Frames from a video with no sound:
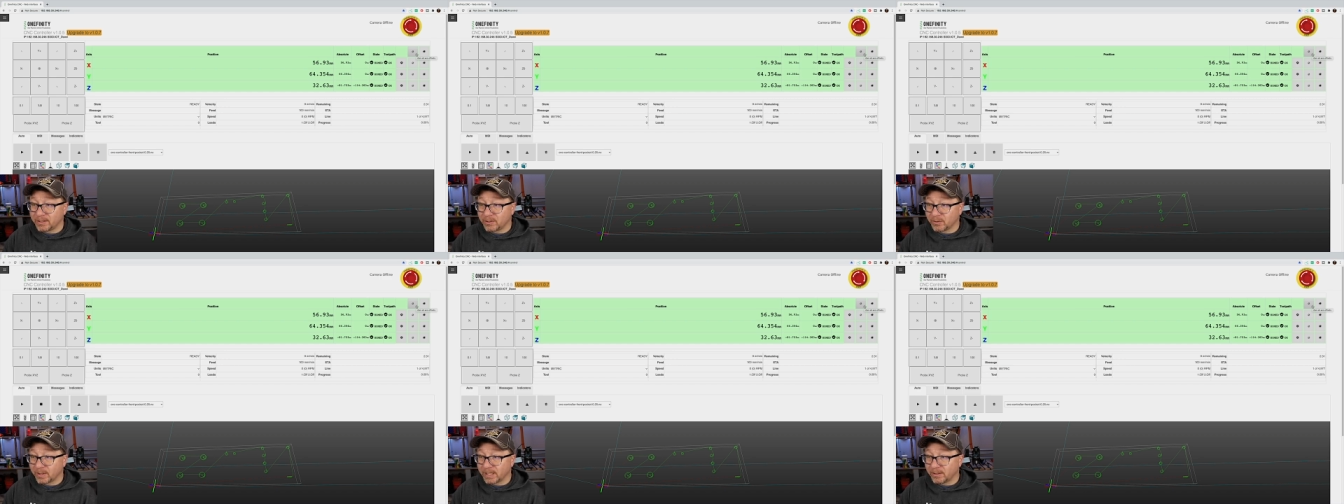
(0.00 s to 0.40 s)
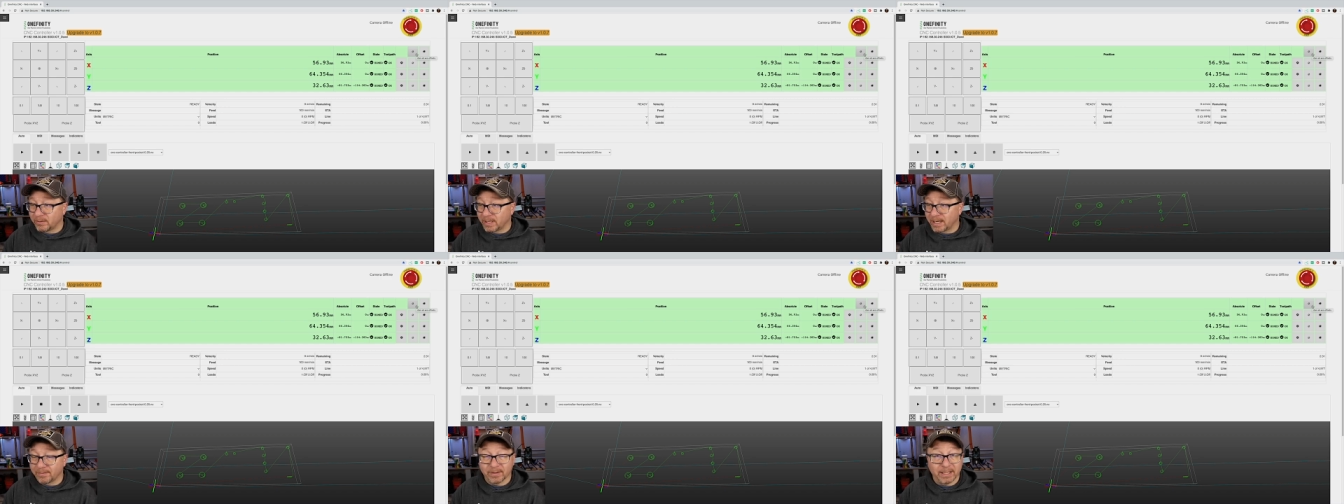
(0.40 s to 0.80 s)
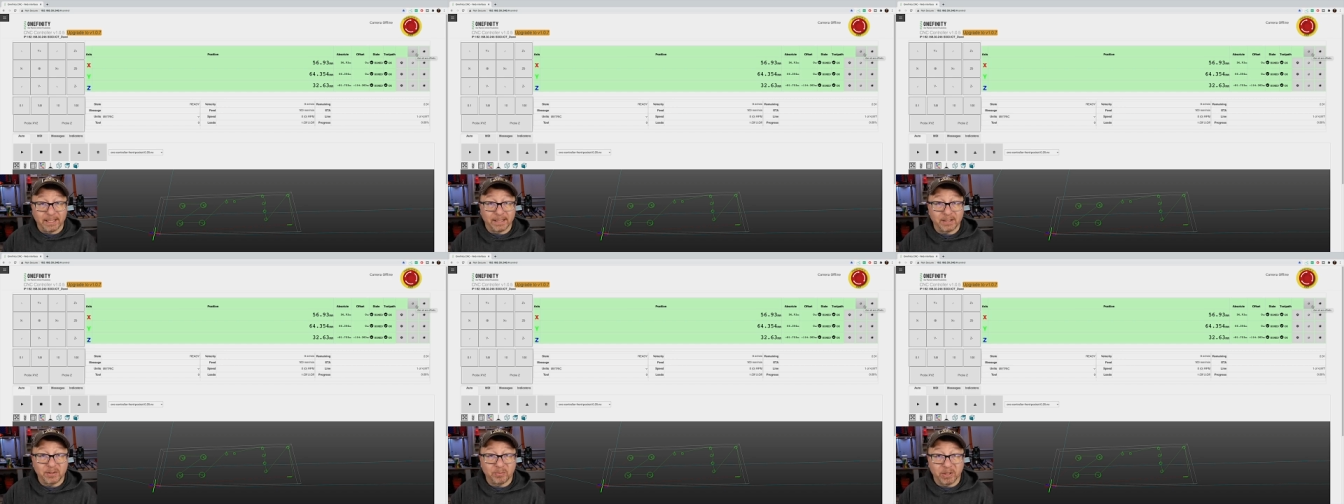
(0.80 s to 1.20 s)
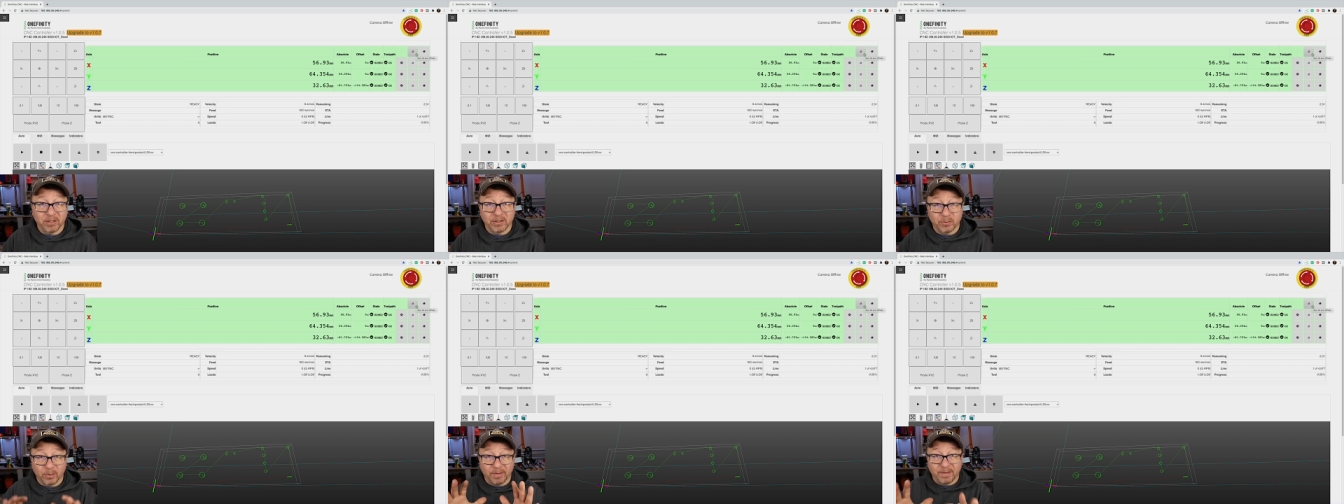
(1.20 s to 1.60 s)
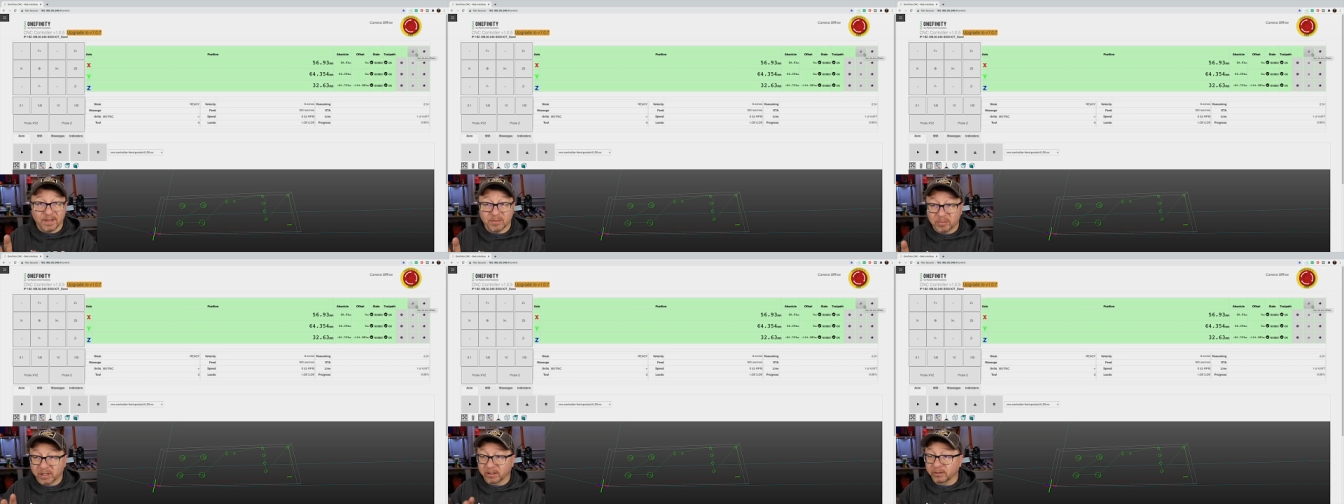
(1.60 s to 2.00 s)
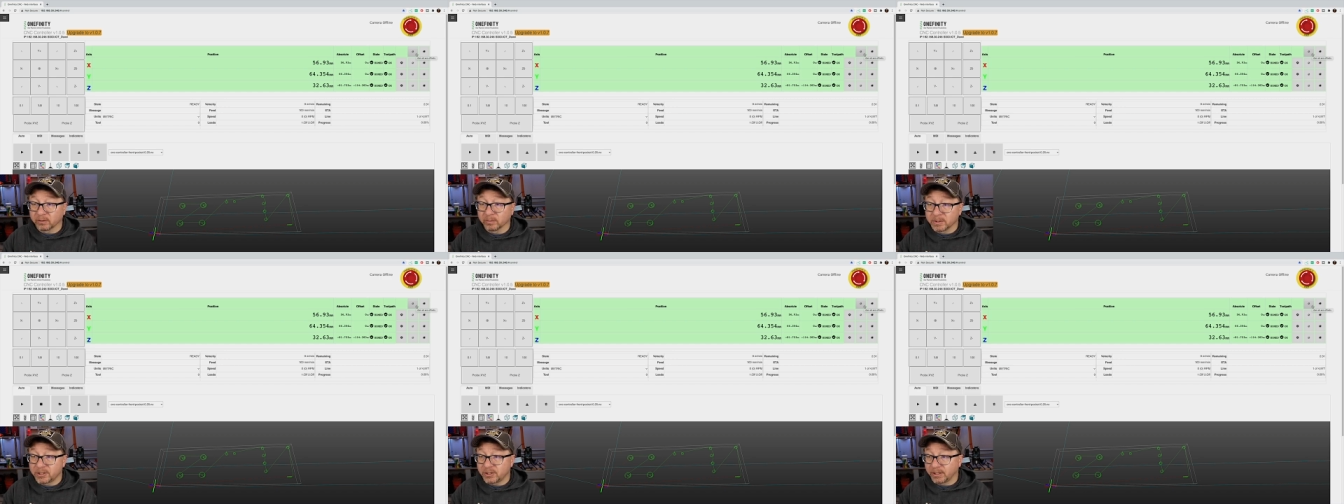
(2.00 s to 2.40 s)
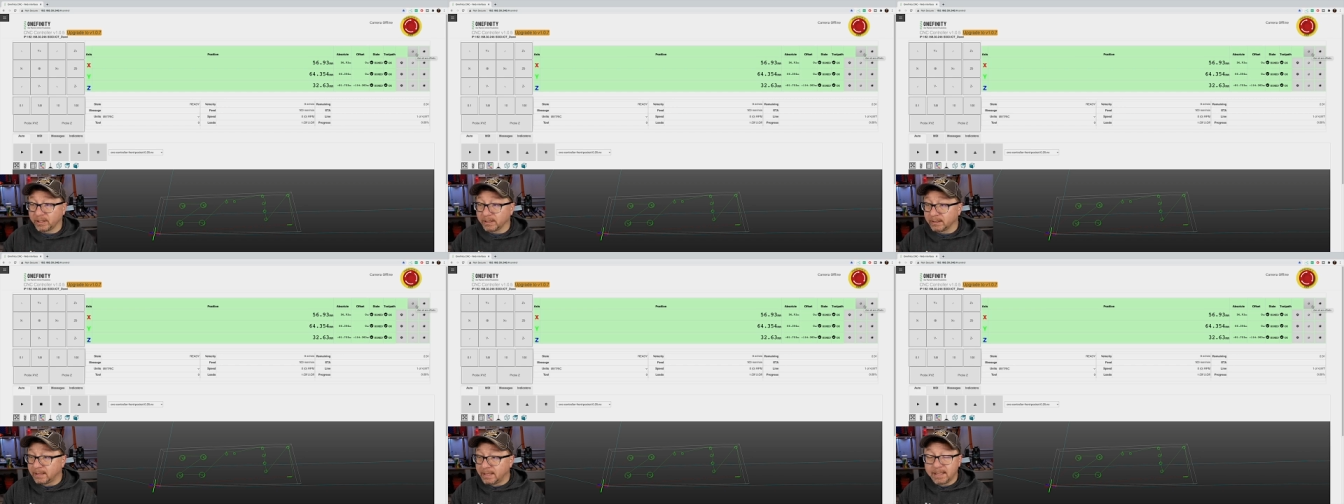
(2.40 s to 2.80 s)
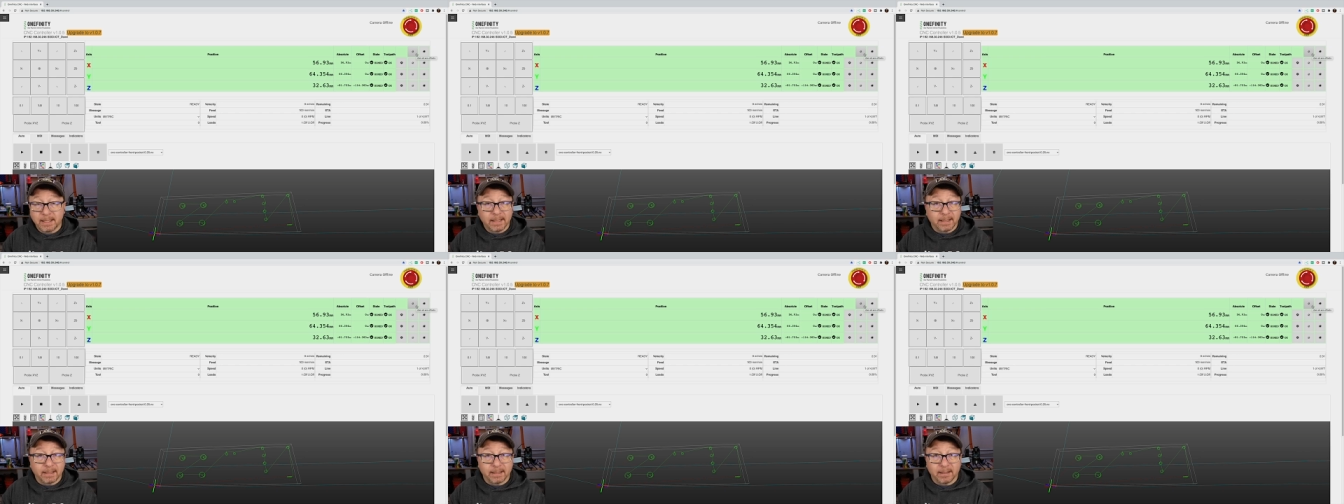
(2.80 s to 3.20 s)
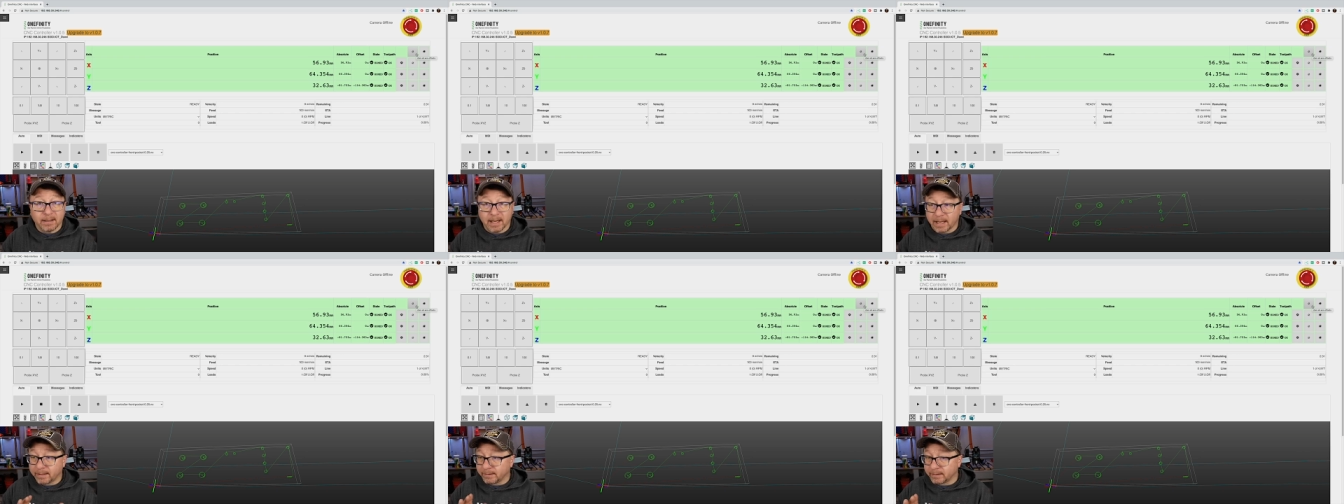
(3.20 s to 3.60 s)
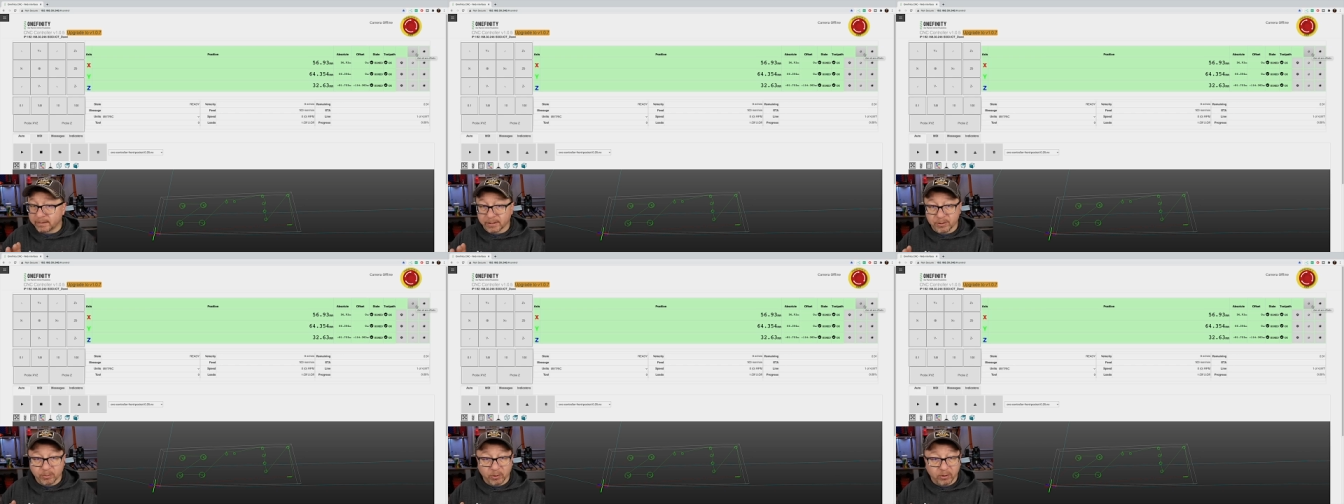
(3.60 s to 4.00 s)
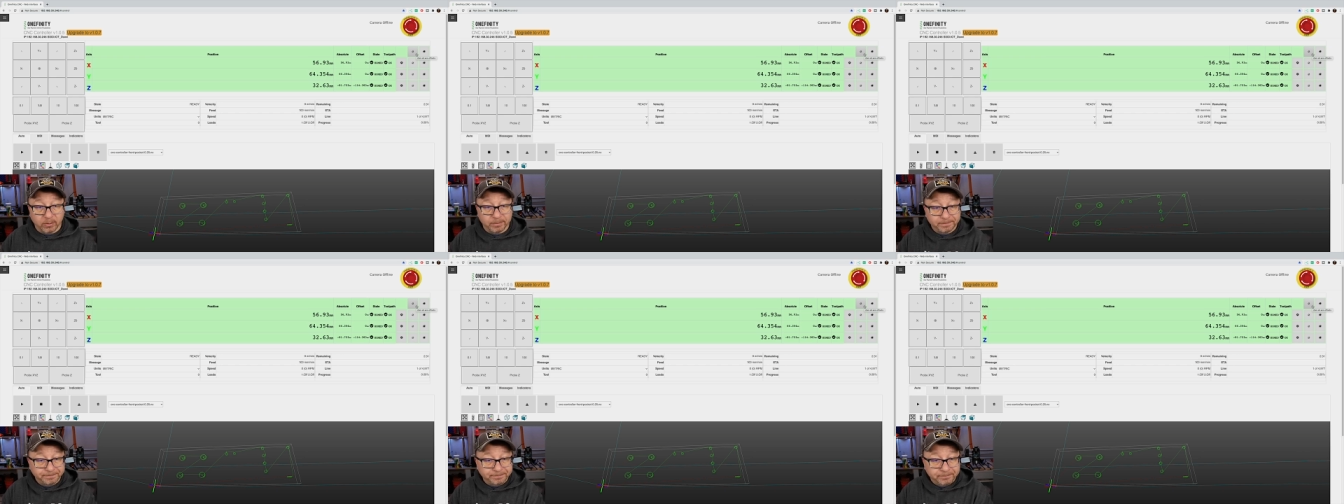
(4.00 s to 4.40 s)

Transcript: so I don't have any experience with this particular machine uh, and the touch probe.